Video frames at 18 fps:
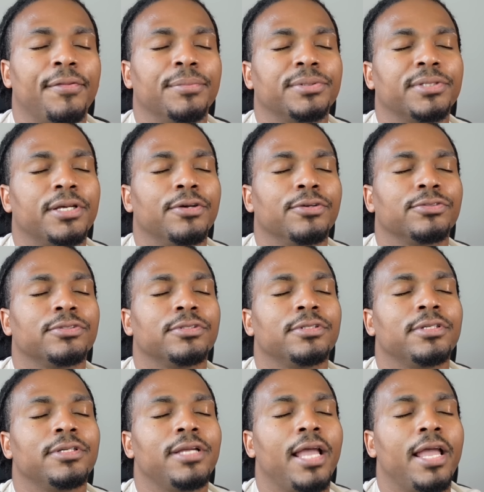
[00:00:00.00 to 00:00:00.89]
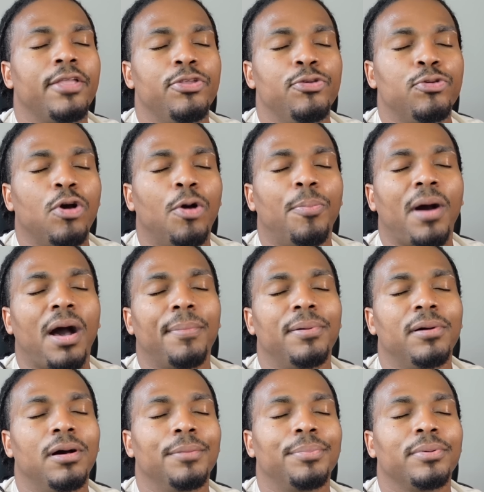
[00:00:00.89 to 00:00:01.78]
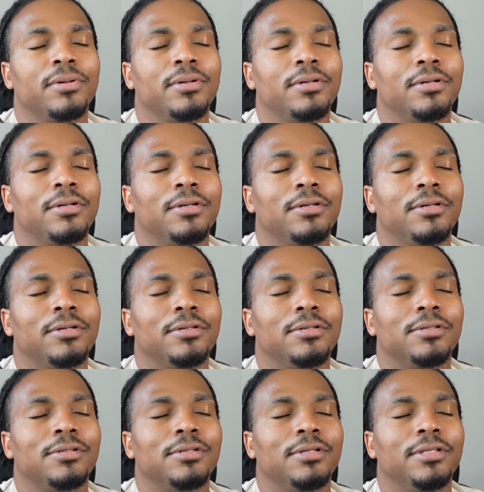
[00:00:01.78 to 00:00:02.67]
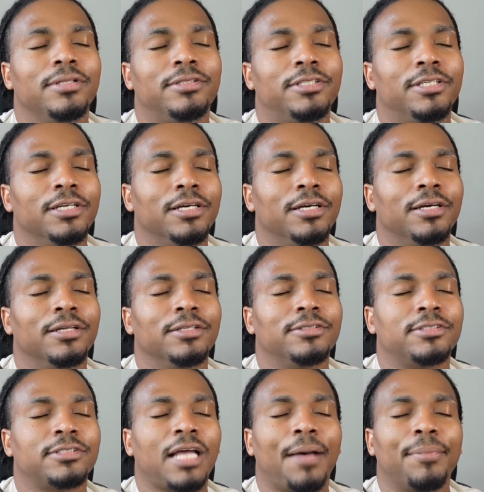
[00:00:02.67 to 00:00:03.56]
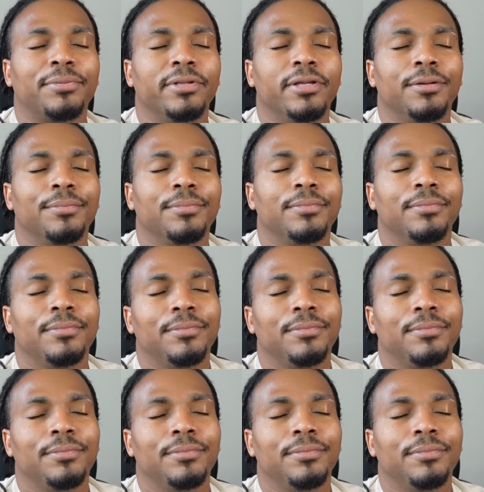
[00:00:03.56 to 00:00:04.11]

themselves and you go pop up to stop them.